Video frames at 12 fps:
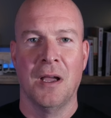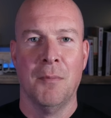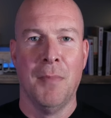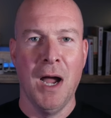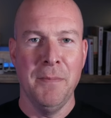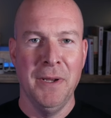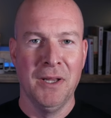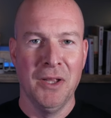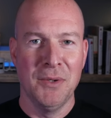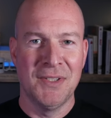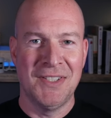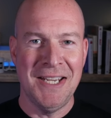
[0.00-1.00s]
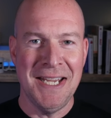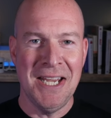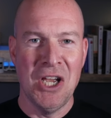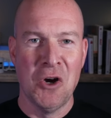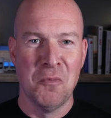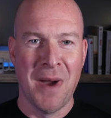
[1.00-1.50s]
My Pillow
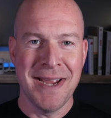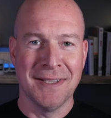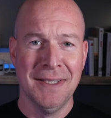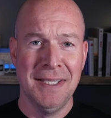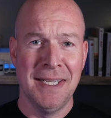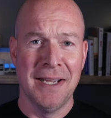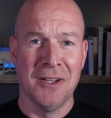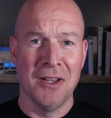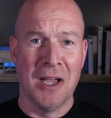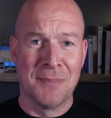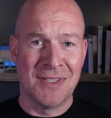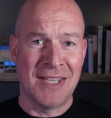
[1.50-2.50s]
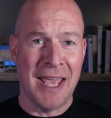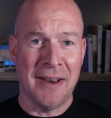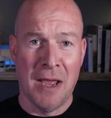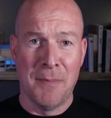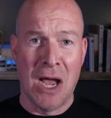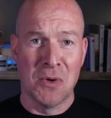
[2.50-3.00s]
CEO Mike Lindell upset
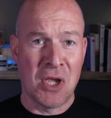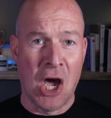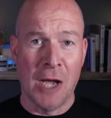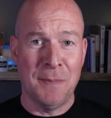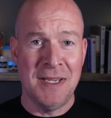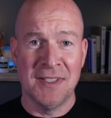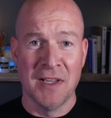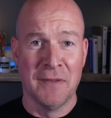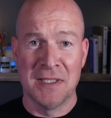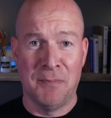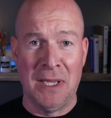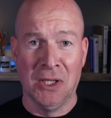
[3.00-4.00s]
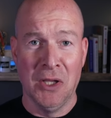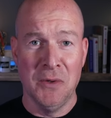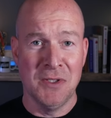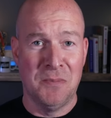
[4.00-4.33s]
about copies of his pillows